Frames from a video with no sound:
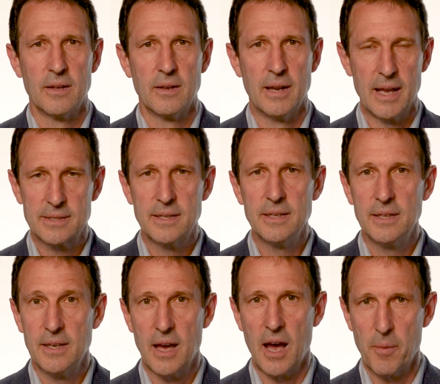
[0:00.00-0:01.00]

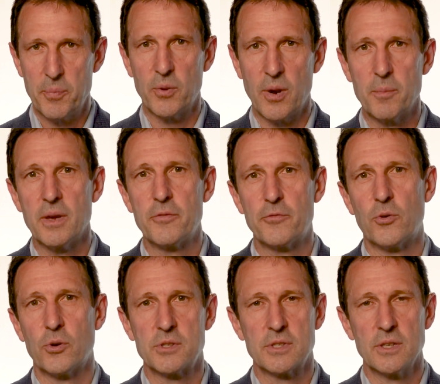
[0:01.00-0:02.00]
Lastly, Aperam
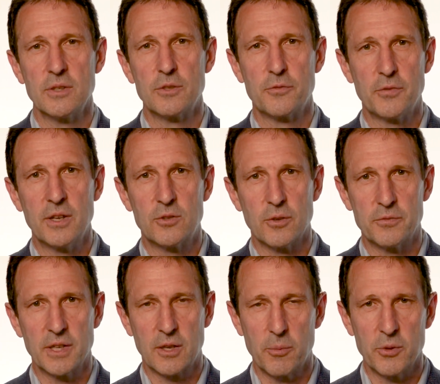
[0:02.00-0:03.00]
efforts in the field of
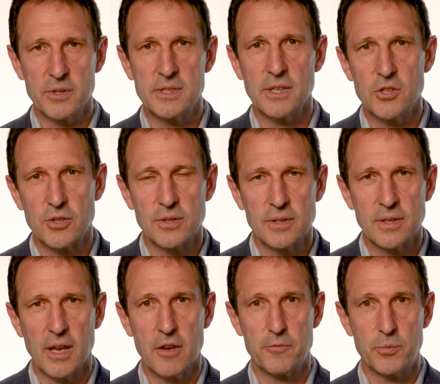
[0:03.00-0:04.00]
decarbonization
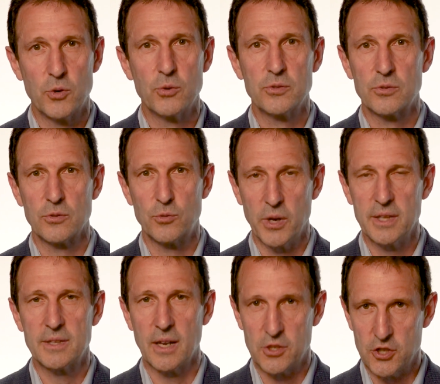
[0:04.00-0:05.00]
have brought
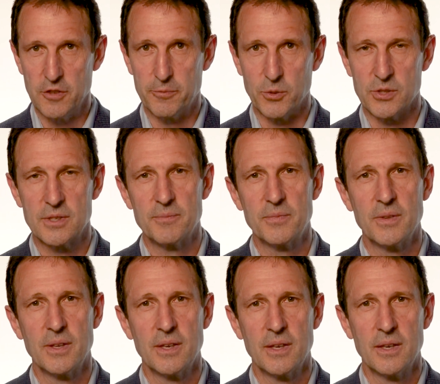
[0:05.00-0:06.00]
great achievements,
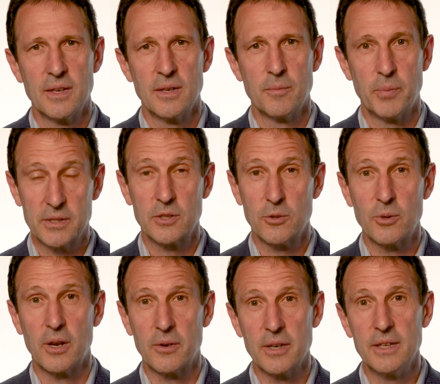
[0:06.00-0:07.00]

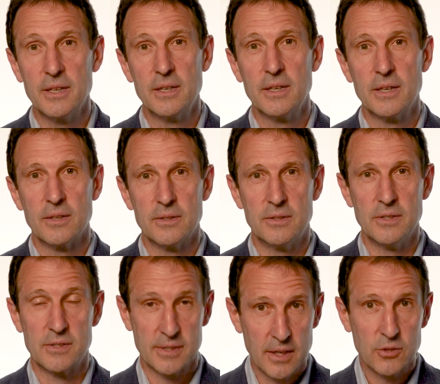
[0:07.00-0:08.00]
particularly the
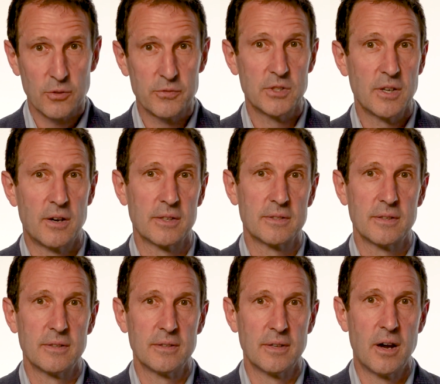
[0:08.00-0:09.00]
state-of-the-art
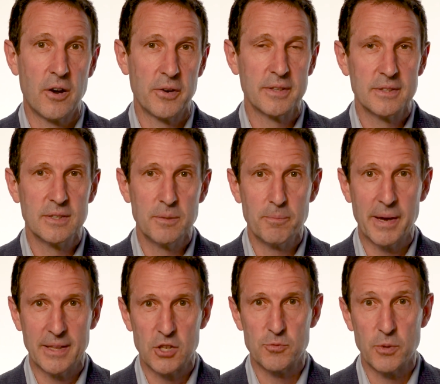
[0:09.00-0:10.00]
R&D
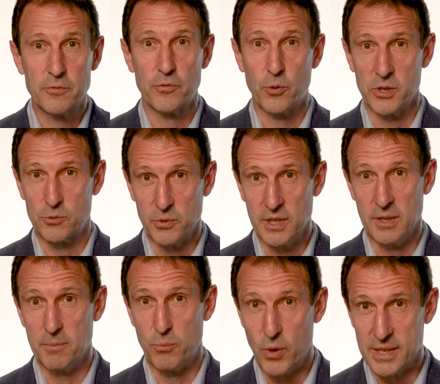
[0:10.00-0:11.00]
management forestry
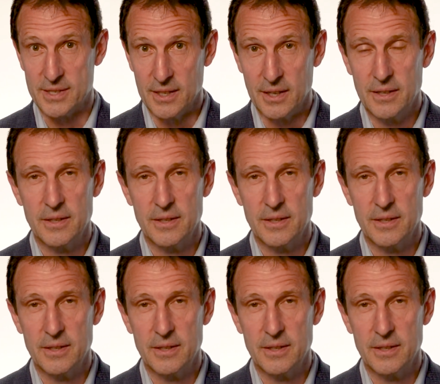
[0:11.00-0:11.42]
in Brazil,